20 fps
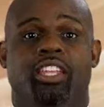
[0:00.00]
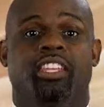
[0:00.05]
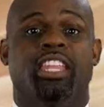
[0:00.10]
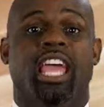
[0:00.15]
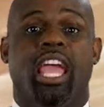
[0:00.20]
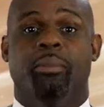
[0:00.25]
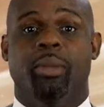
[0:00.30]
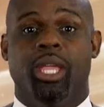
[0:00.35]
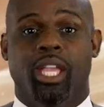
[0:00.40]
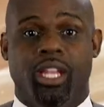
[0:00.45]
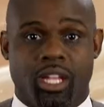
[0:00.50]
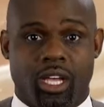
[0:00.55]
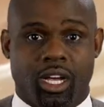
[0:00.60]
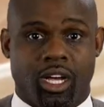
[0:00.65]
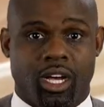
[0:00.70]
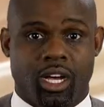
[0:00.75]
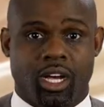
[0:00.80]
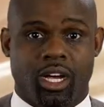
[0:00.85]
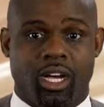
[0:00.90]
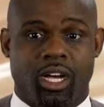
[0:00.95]
naming,
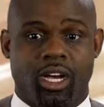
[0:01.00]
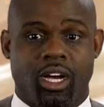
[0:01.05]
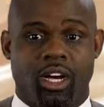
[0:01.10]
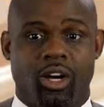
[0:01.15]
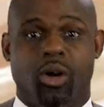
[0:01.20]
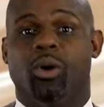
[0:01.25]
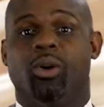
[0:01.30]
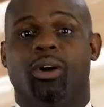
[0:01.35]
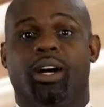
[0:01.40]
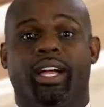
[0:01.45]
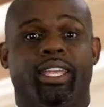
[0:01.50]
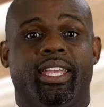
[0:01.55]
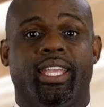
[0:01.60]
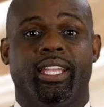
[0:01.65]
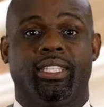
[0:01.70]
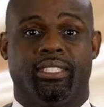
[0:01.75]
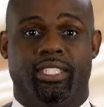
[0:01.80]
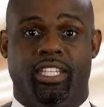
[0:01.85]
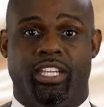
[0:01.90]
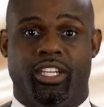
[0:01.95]
oh, I
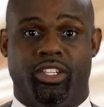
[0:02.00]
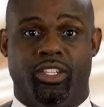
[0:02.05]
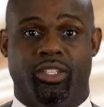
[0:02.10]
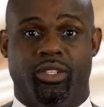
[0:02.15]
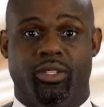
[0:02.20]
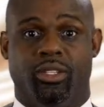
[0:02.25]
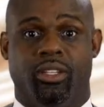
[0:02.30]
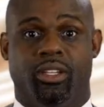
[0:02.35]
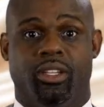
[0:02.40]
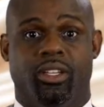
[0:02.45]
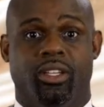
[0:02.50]
can't tell you.